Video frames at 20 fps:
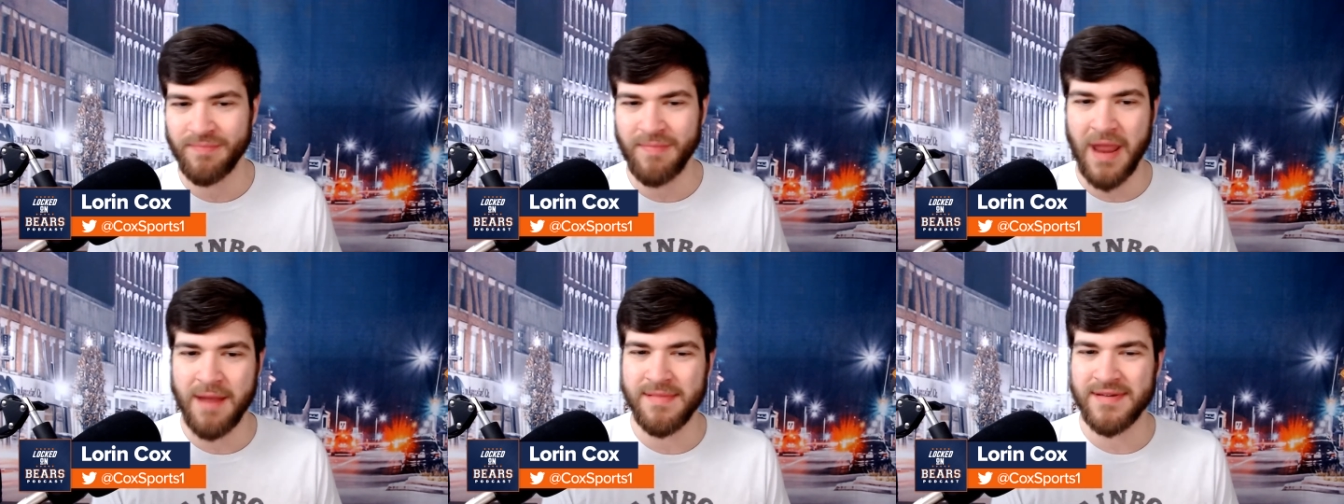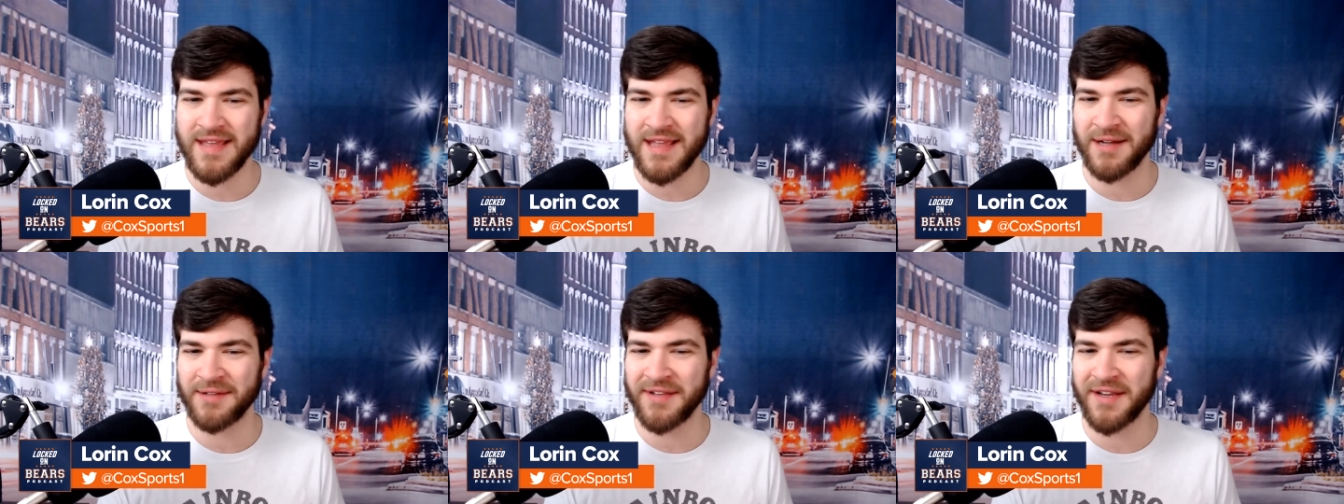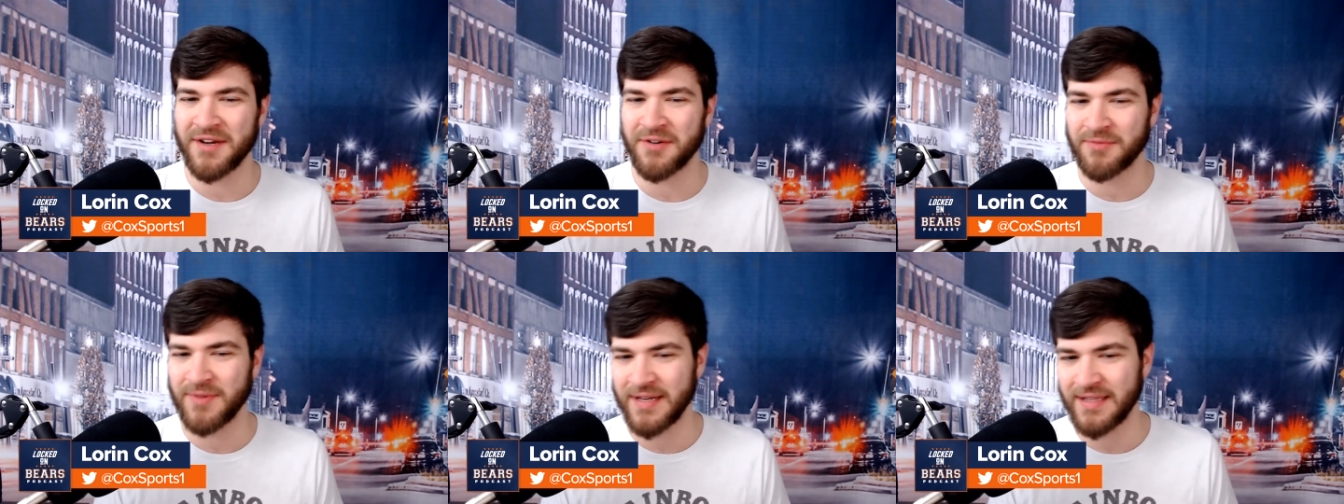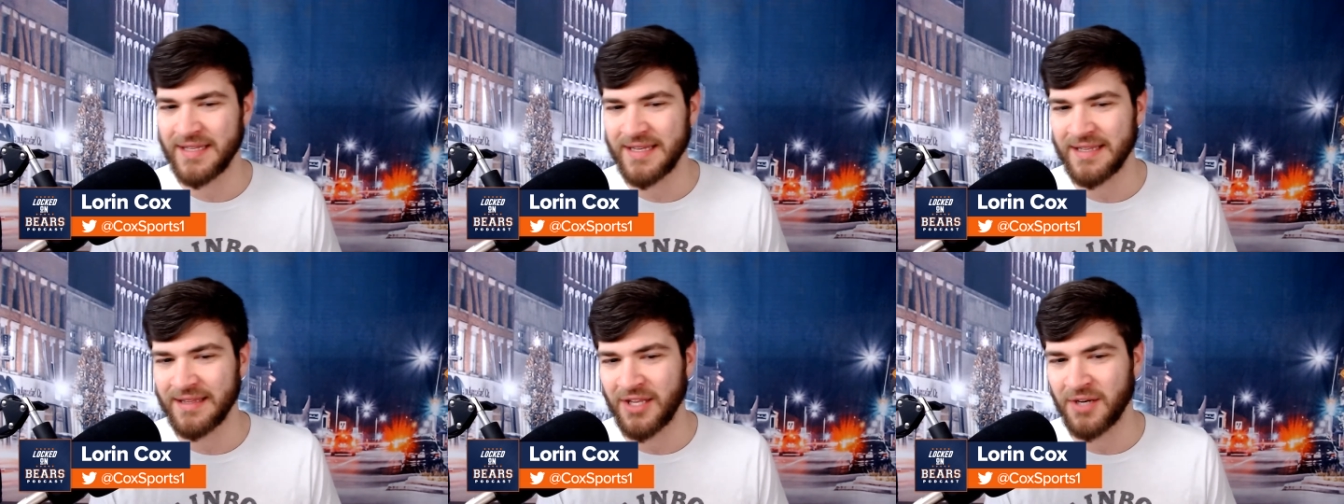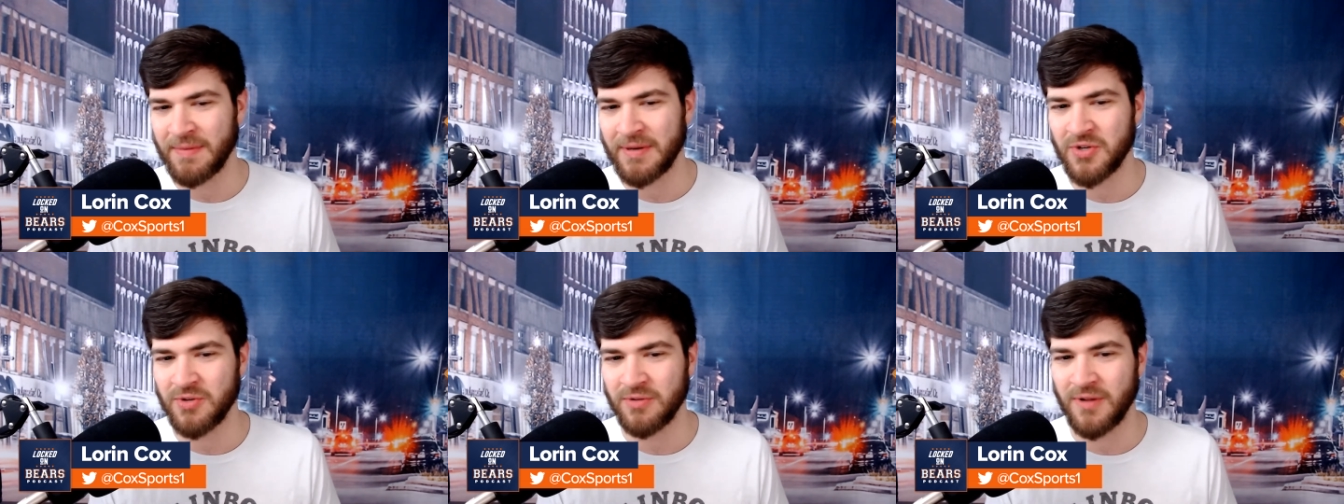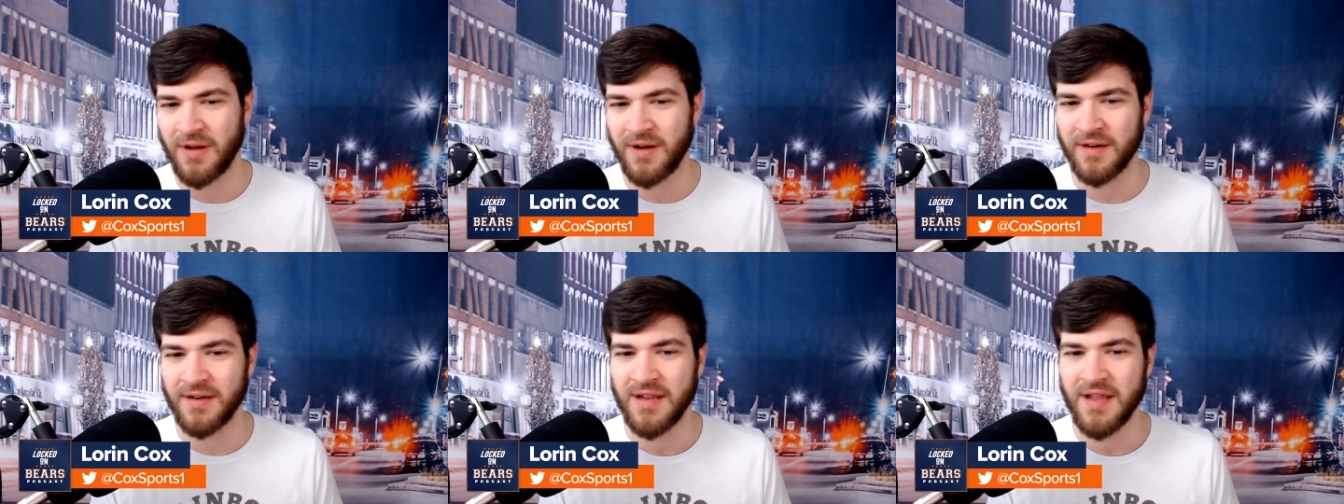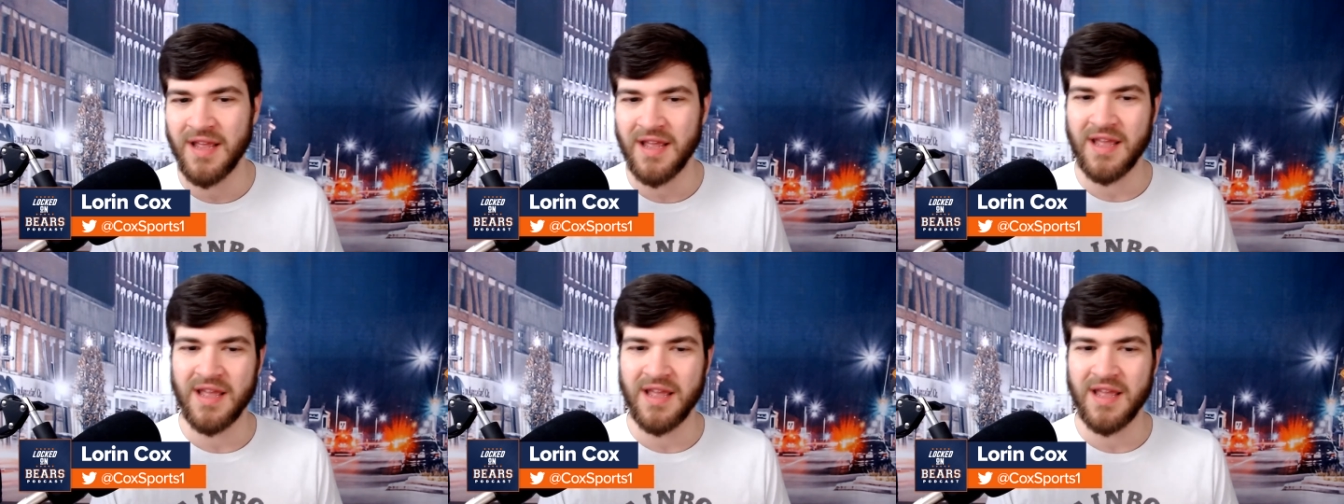And maybe they held on to Ridley a little bit too long,